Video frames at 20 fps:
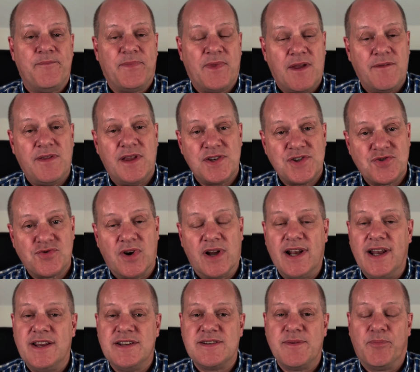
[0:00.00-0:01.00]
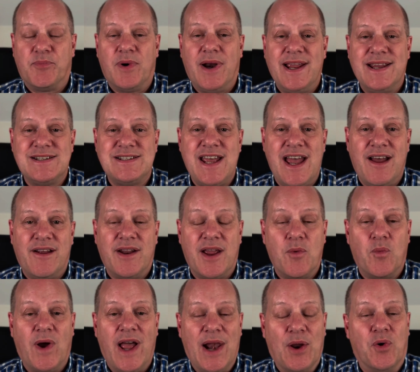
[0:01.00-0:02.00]
if they're struggling to break down a
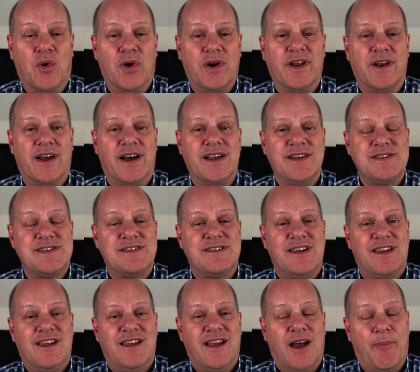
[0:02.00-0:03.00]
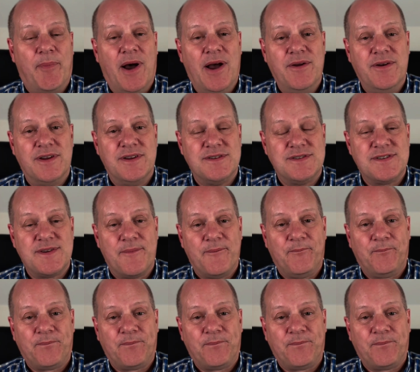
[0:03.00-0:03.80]
well-organised opponent,